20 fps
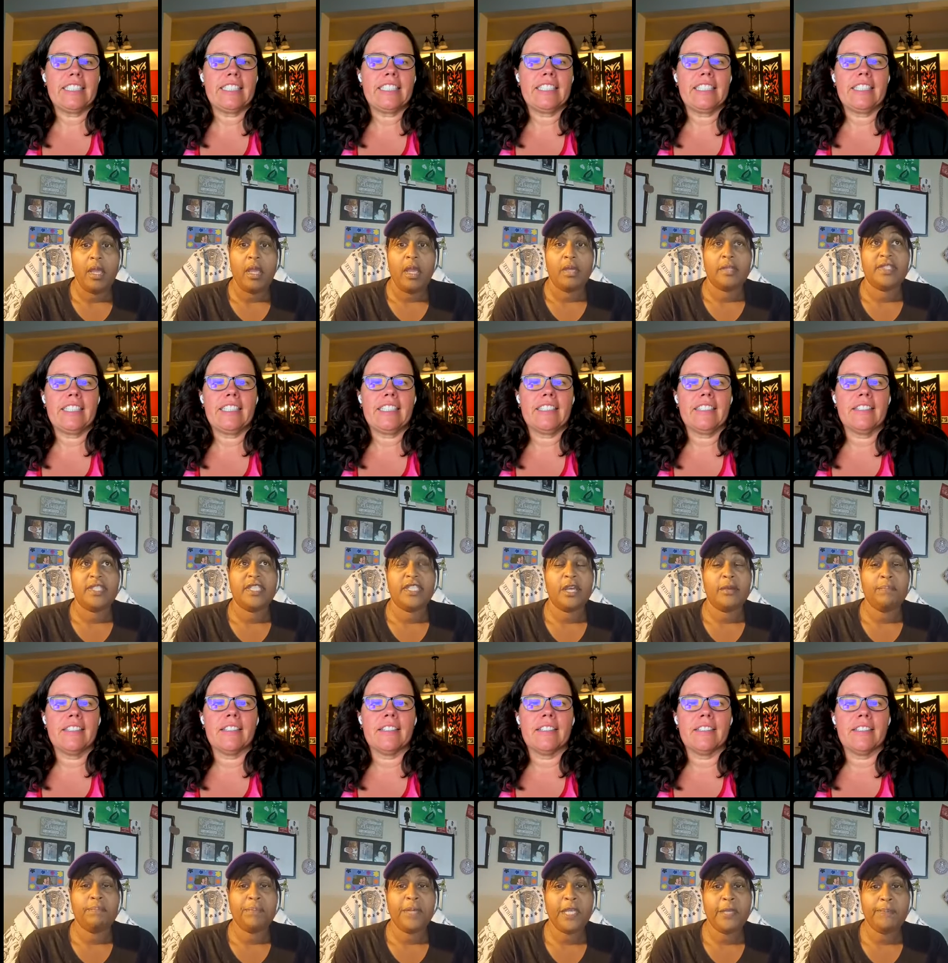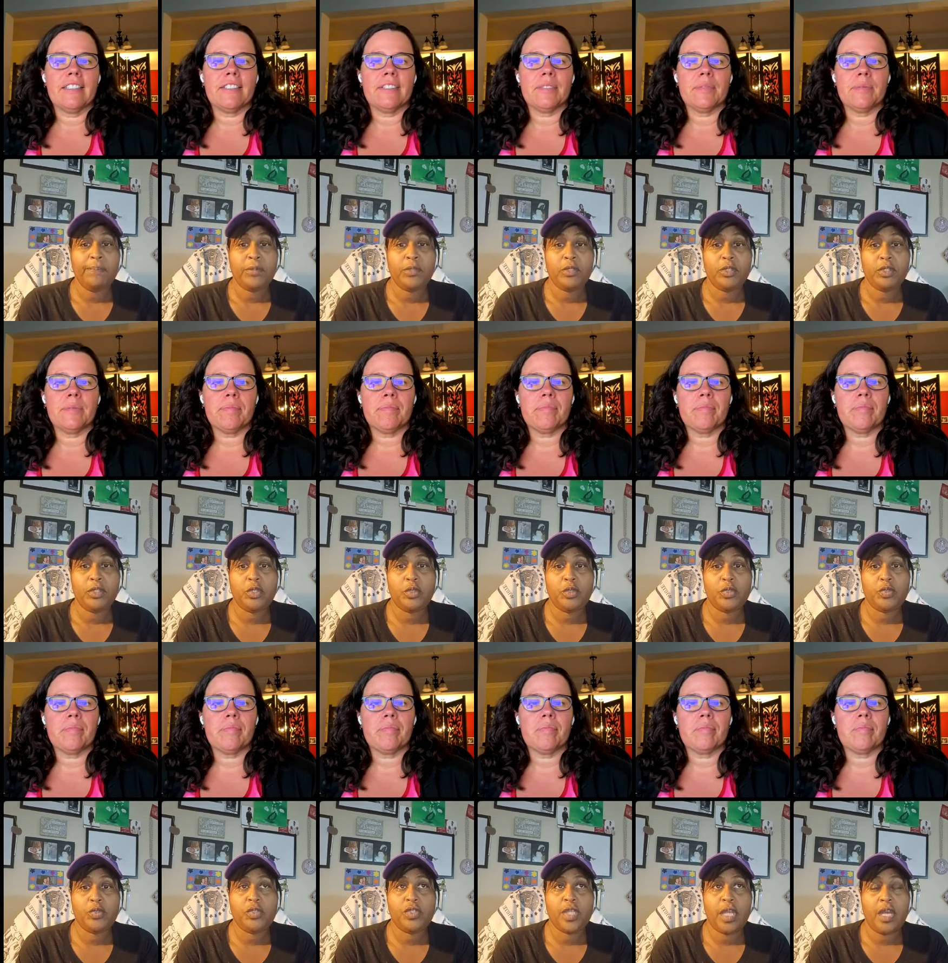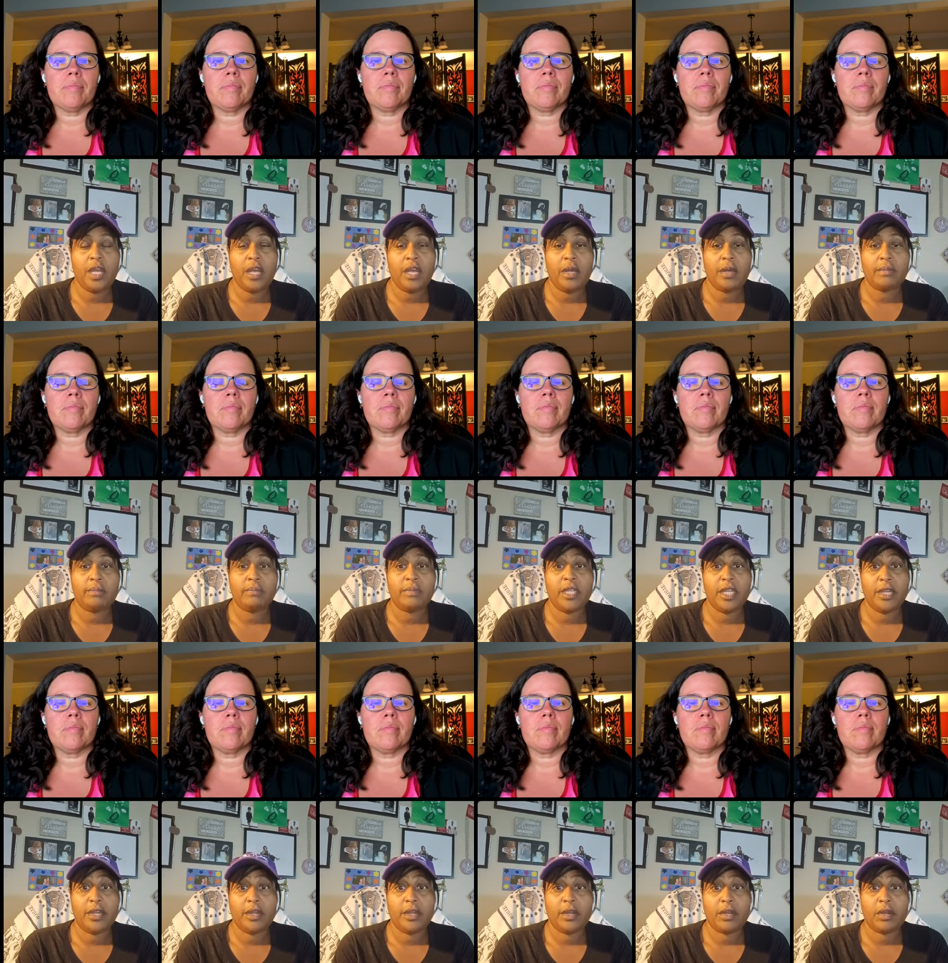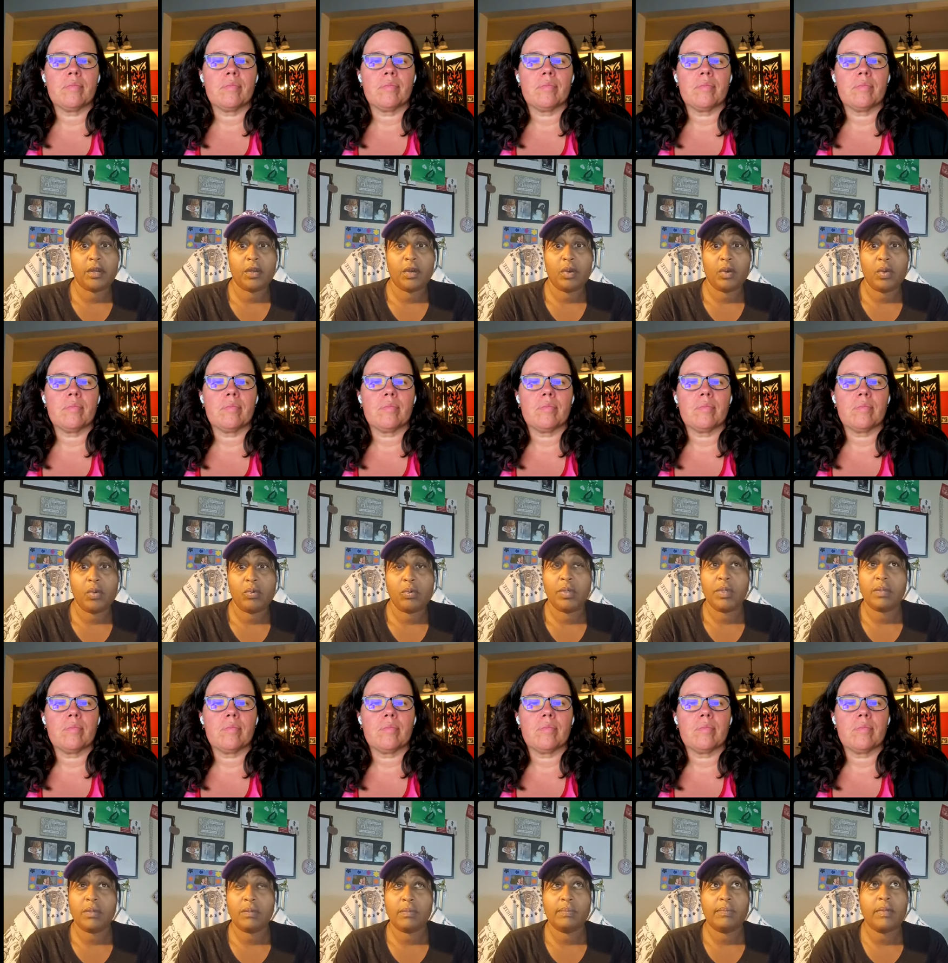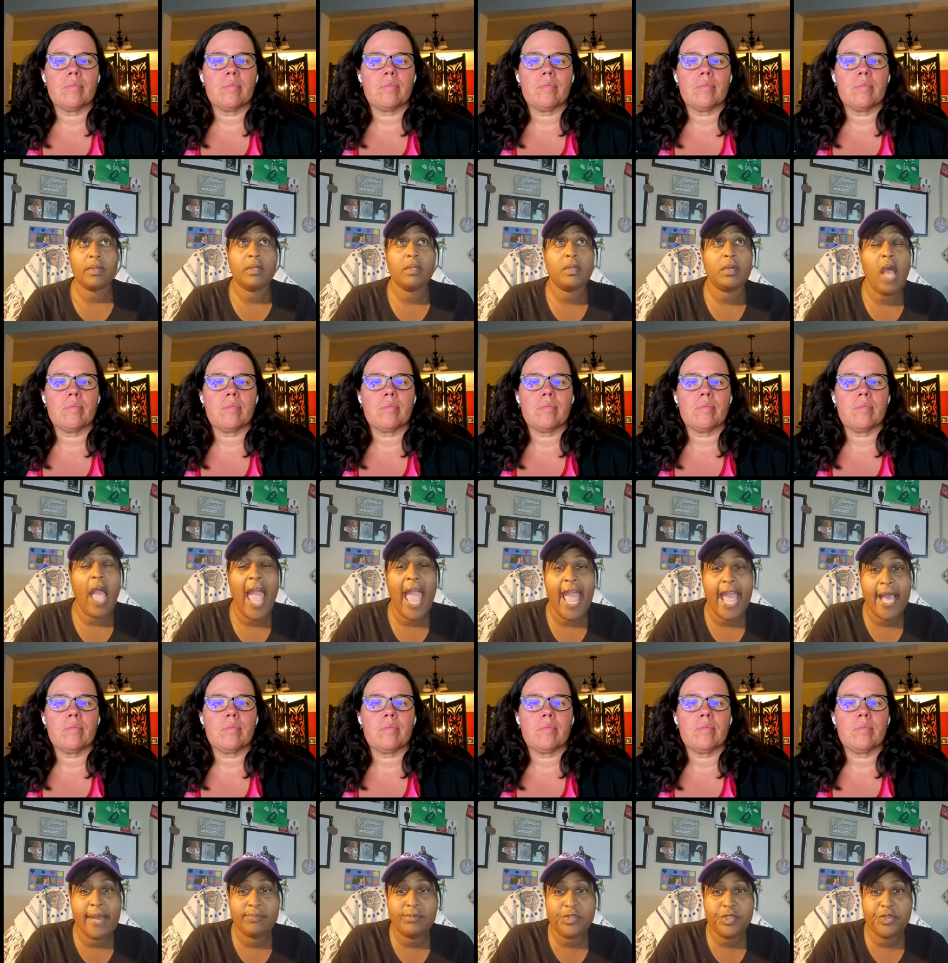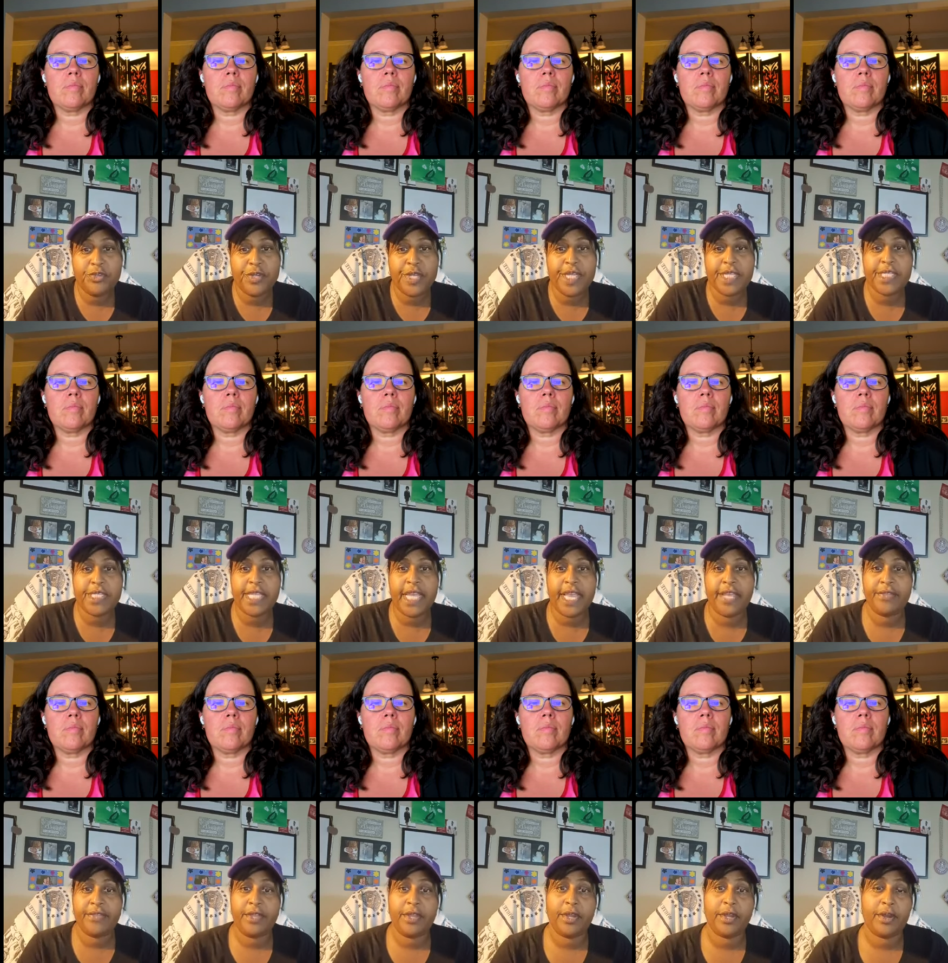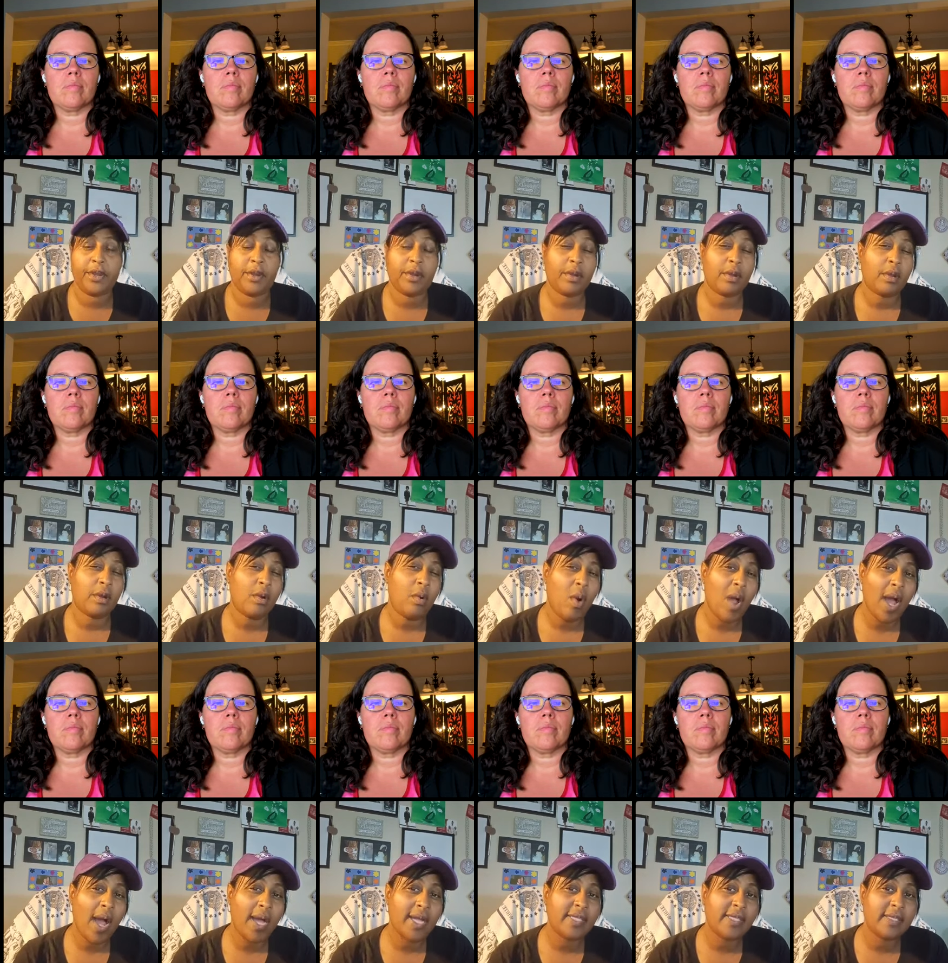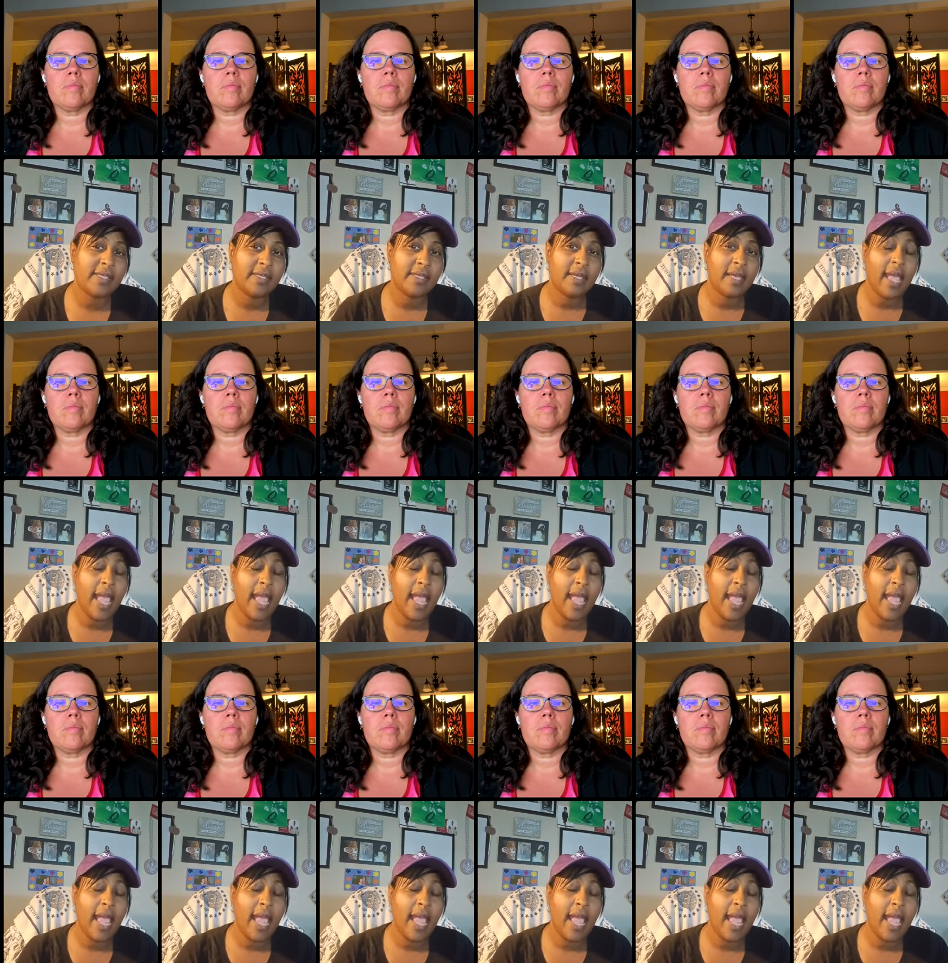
Speaker 1: Some people use um, their hamstrings and their quads,